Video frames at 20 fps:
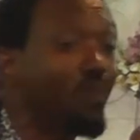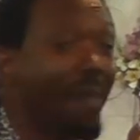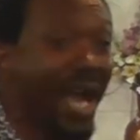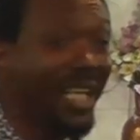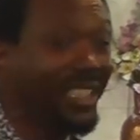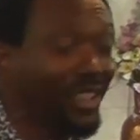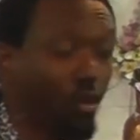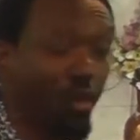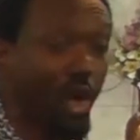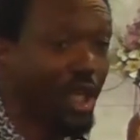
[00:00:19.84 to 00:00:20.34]

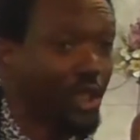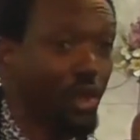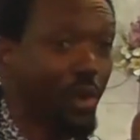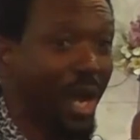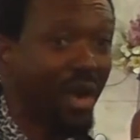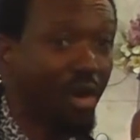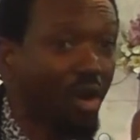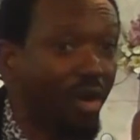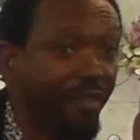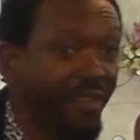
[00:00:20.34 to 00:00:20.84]
match what you
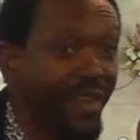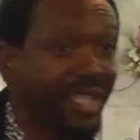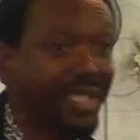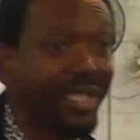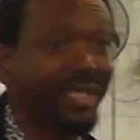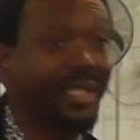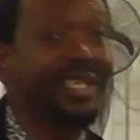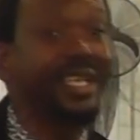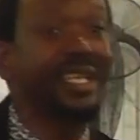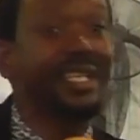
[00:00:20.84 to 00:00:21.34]
are
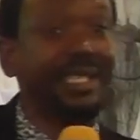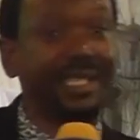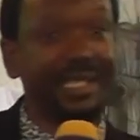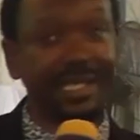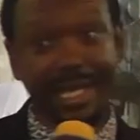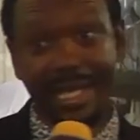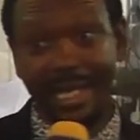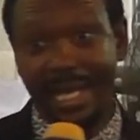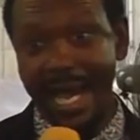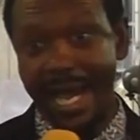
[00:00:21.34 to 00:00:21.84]
confessing, it
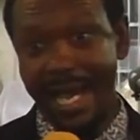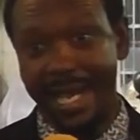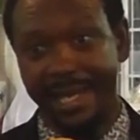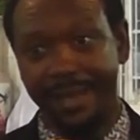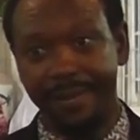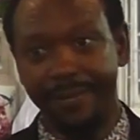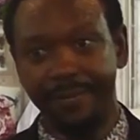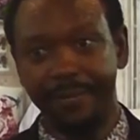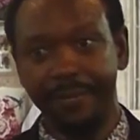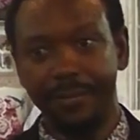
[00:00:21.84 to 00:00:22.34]
is a lie.